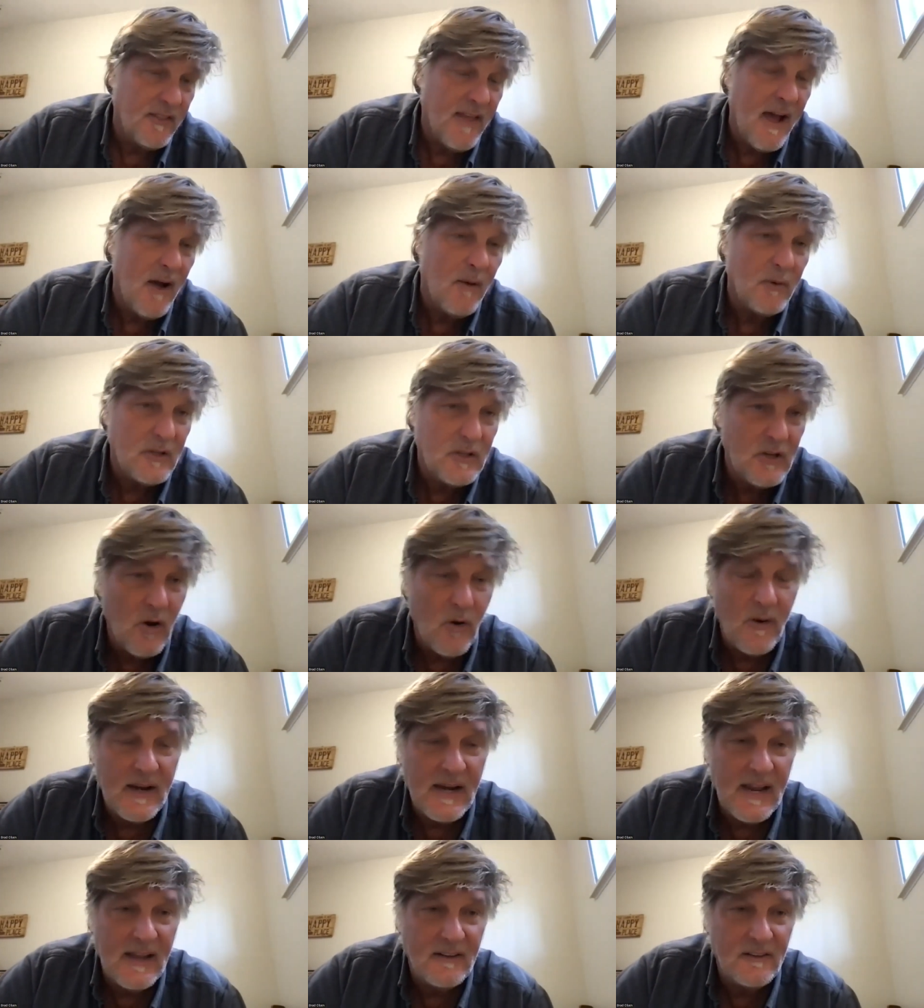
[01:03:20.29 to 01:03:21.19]
That would go
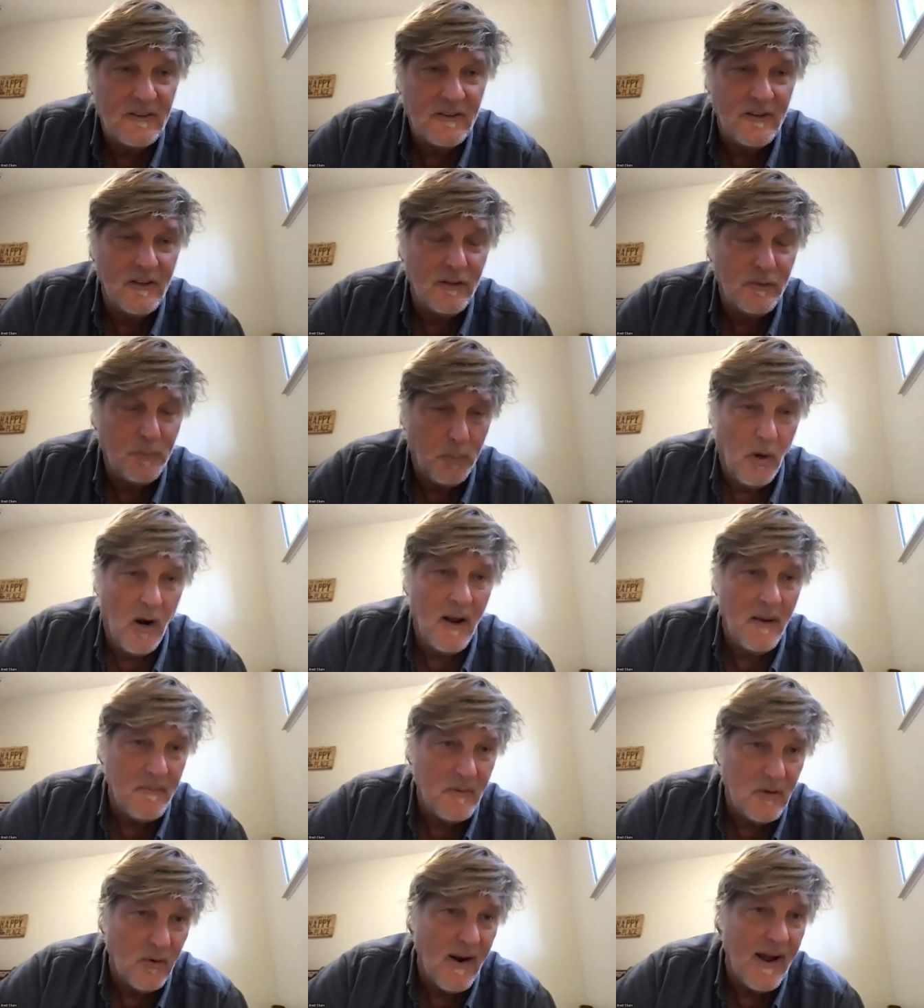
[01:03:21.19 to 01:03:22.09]
against this
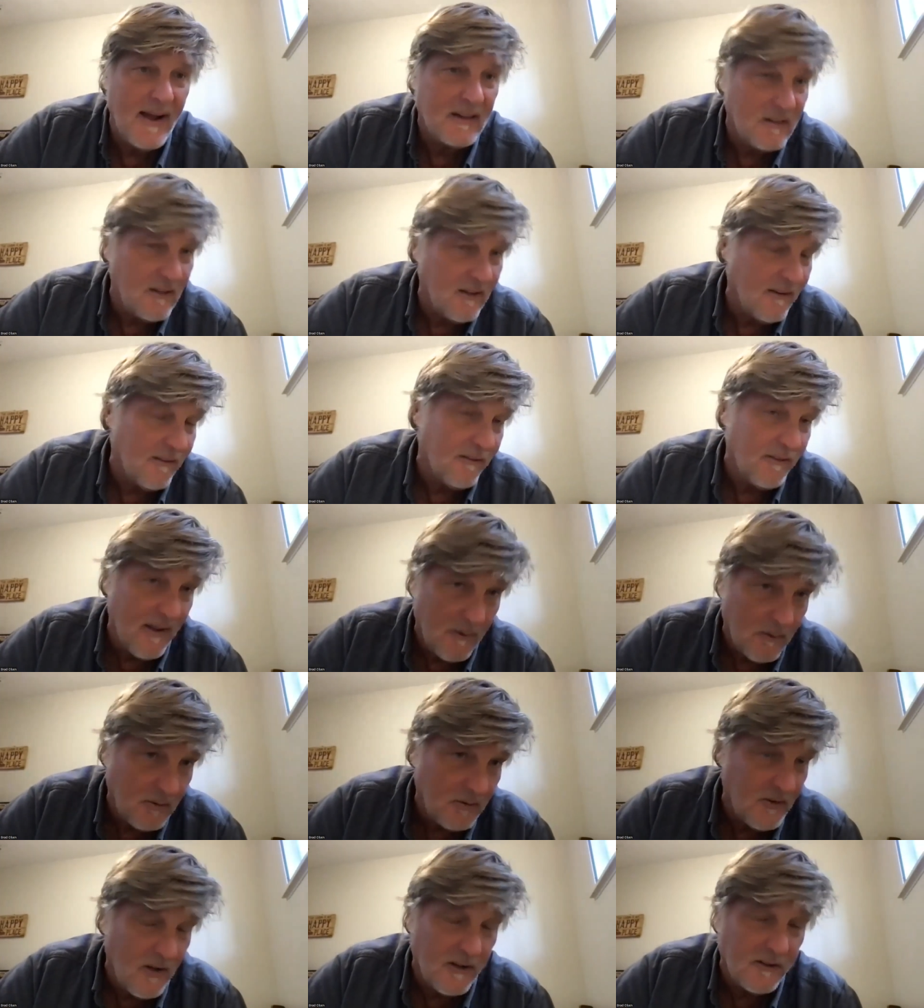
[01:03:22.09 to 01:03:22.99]
prime directive that
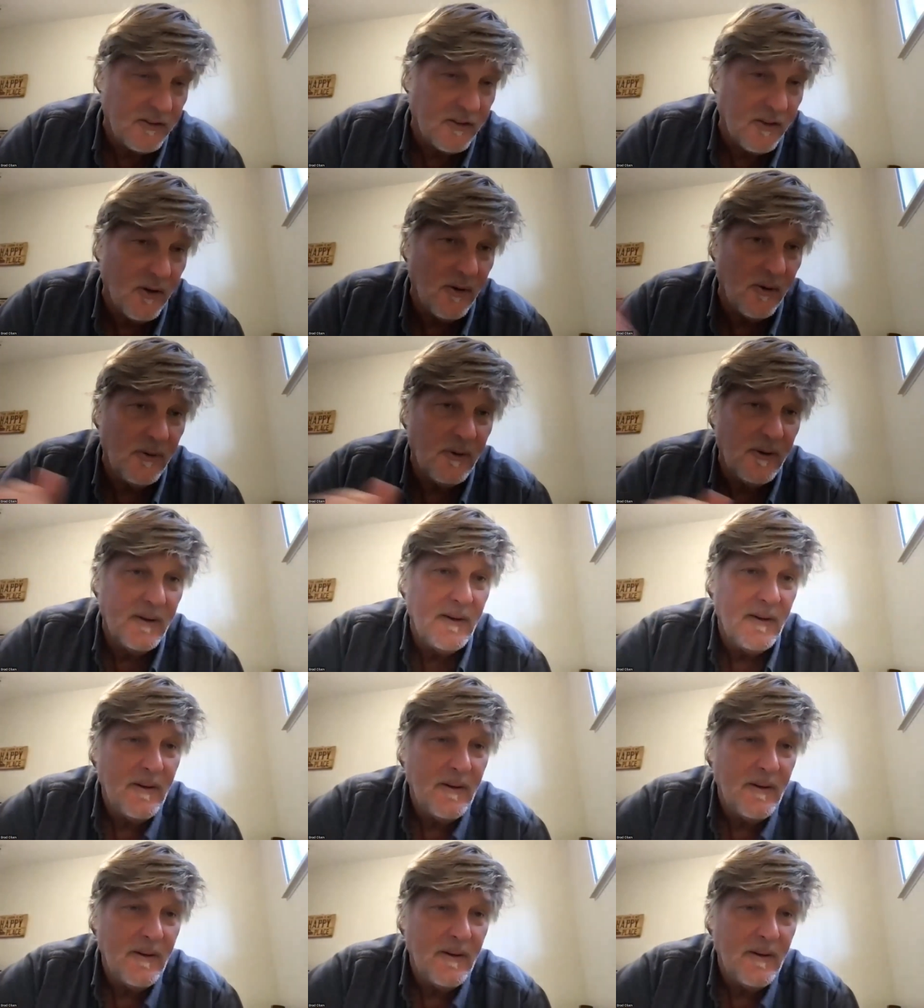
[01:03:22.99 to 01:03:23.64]
was also